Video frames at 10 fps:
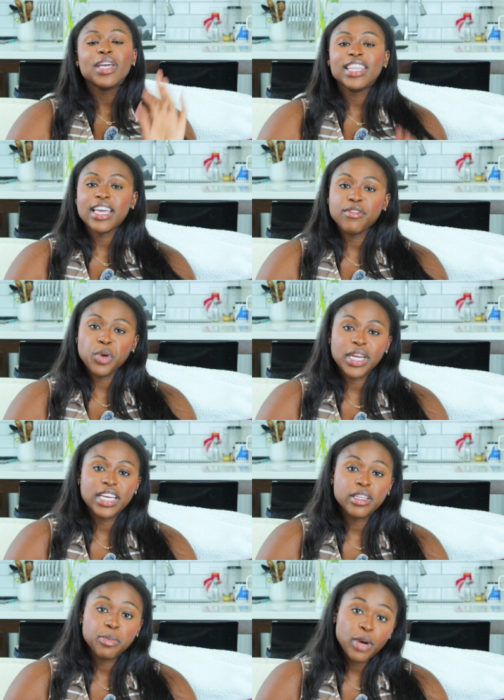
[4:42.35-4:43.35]
You can think of
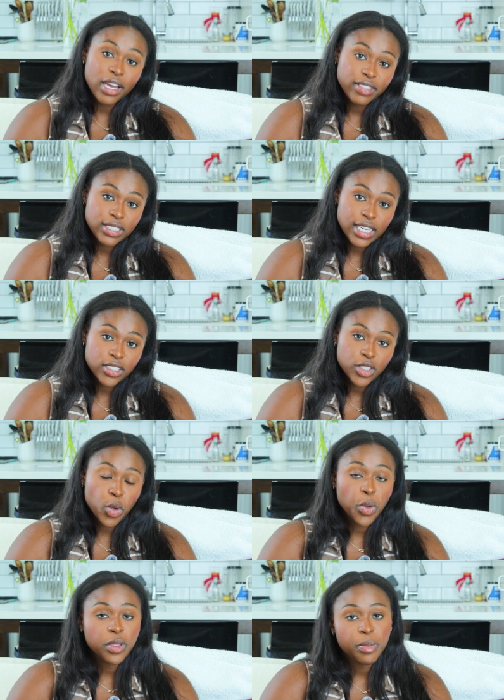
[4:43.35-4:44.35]
working in the private
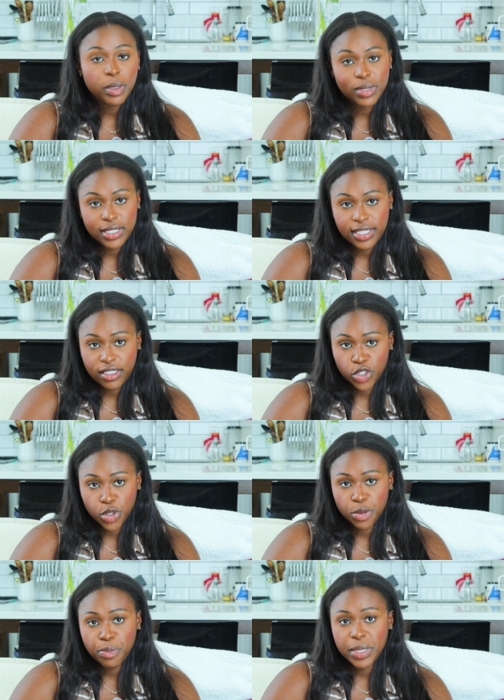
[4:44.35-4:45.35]
sector or the public
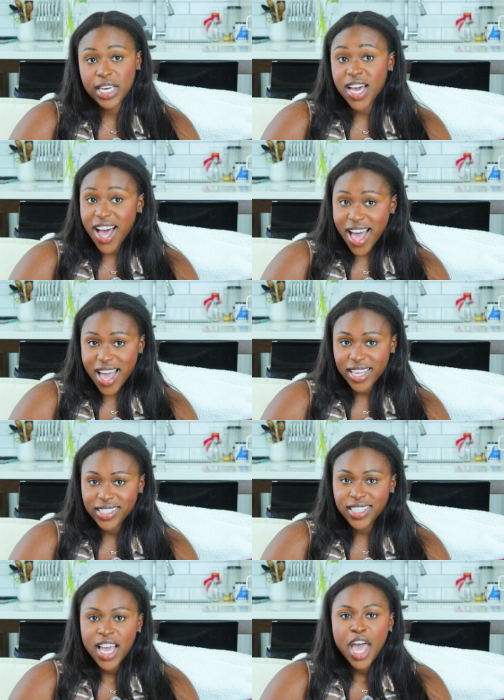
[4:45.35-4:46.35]
sector
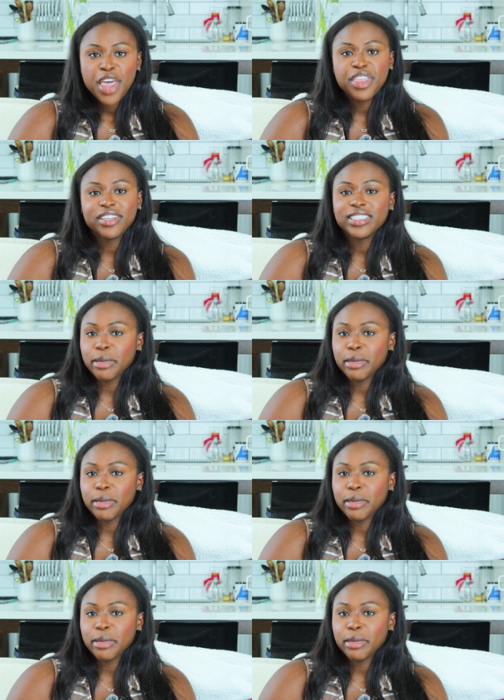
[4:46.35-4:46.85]
because their